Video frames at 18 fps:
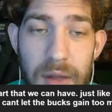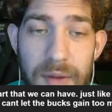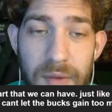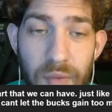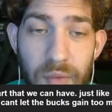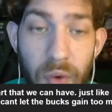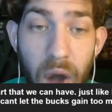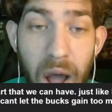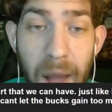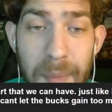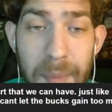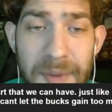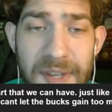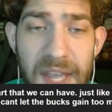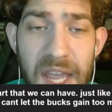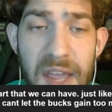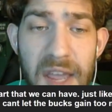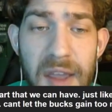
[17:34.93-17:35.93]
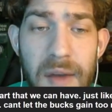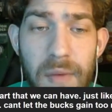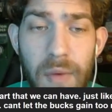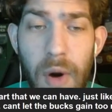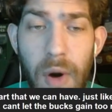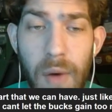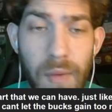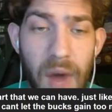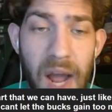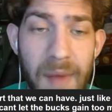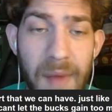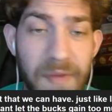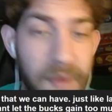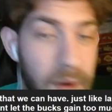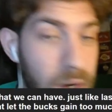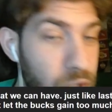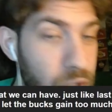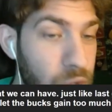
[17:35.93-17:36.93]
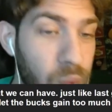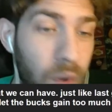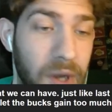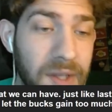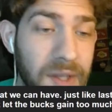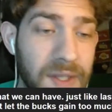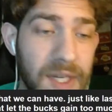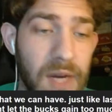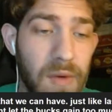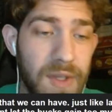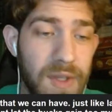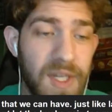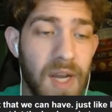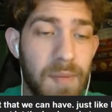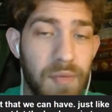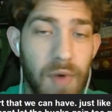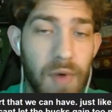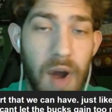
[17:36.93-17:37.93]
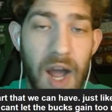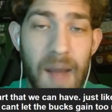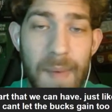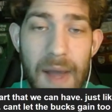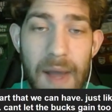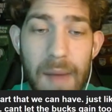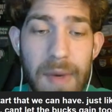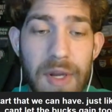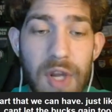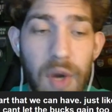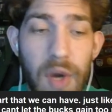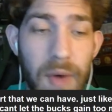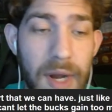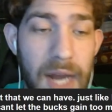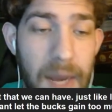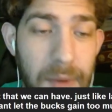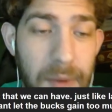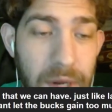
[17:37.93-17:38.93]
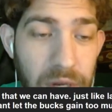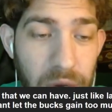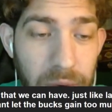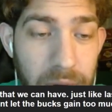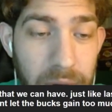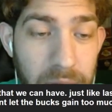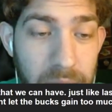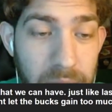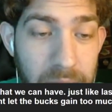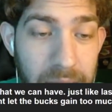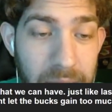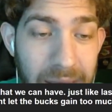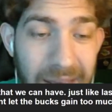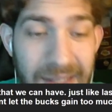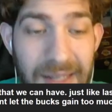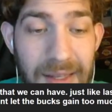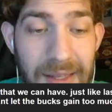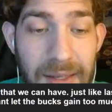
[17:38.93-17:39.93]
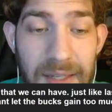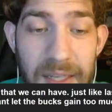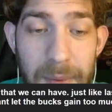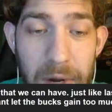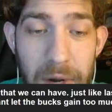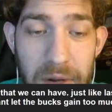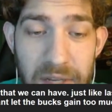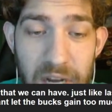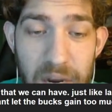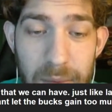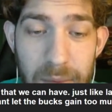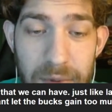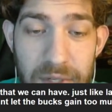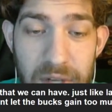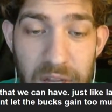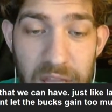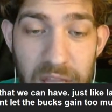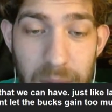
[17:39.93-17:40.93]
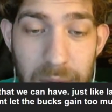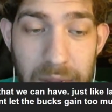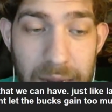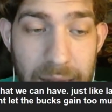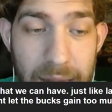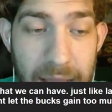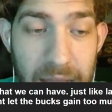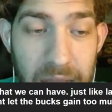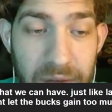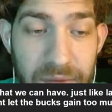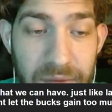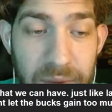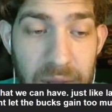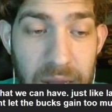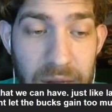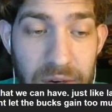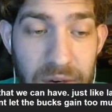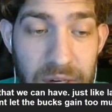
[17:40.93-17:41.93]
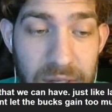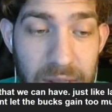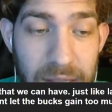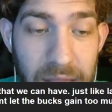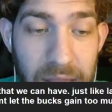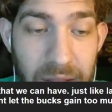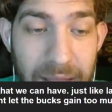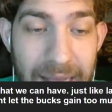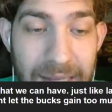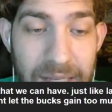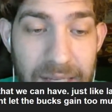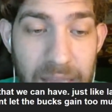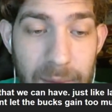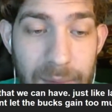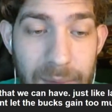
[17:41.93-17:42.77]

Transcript: Rob T or Rob version one's here. What's up, Rob? How we doing? How we doing? Says so this is about a terrible start that we can have. Just like the last game in